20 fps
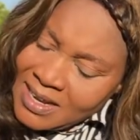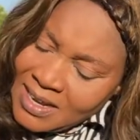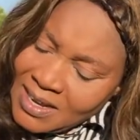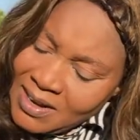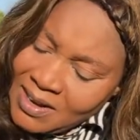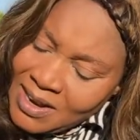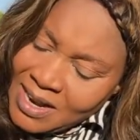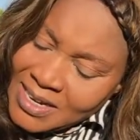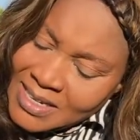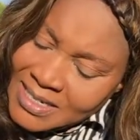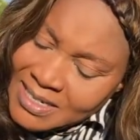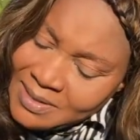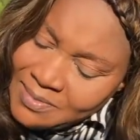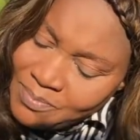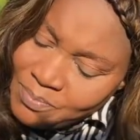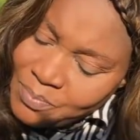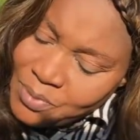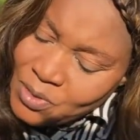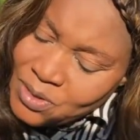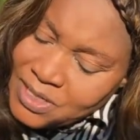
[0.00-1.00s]
look at,
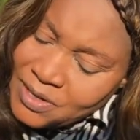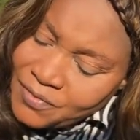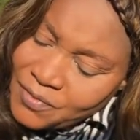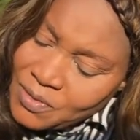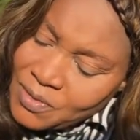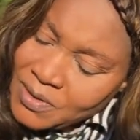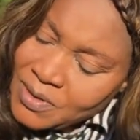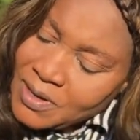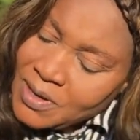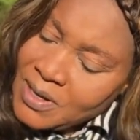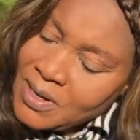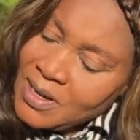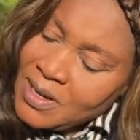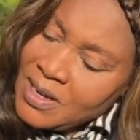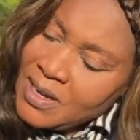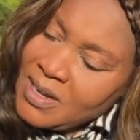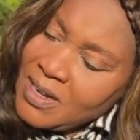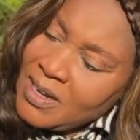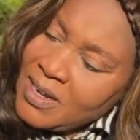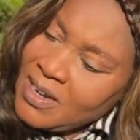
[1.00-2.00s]
beautiful.
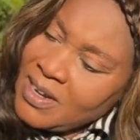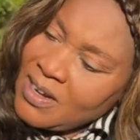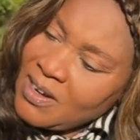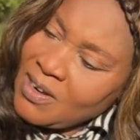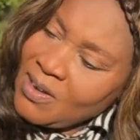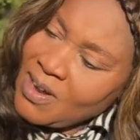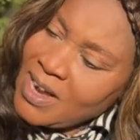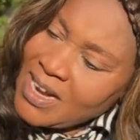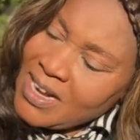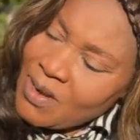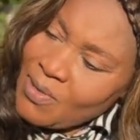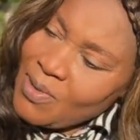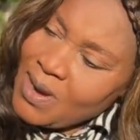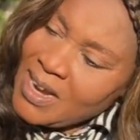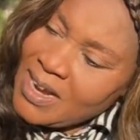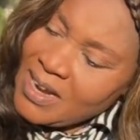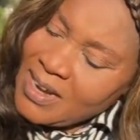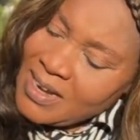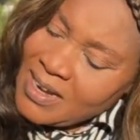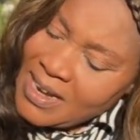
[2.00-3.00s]
Look at the way
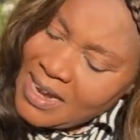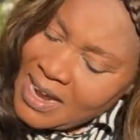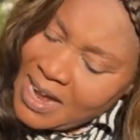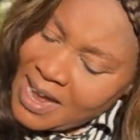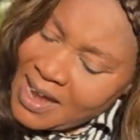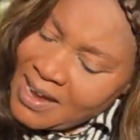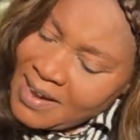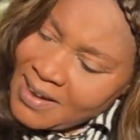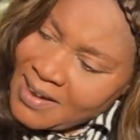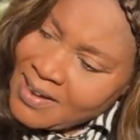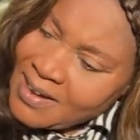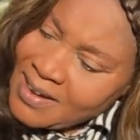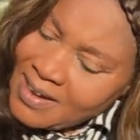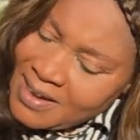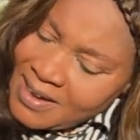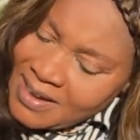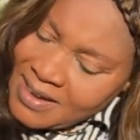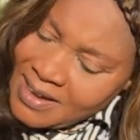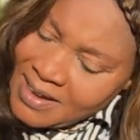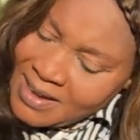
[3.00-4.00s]
they are.
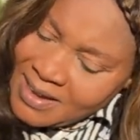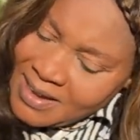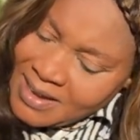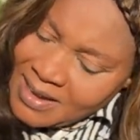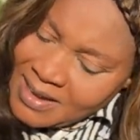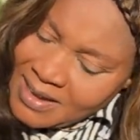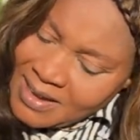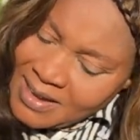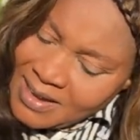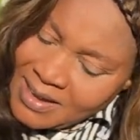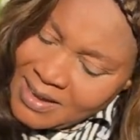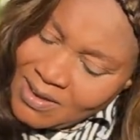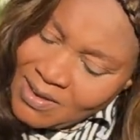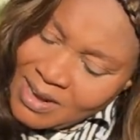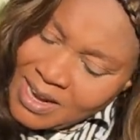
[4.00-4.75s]
Look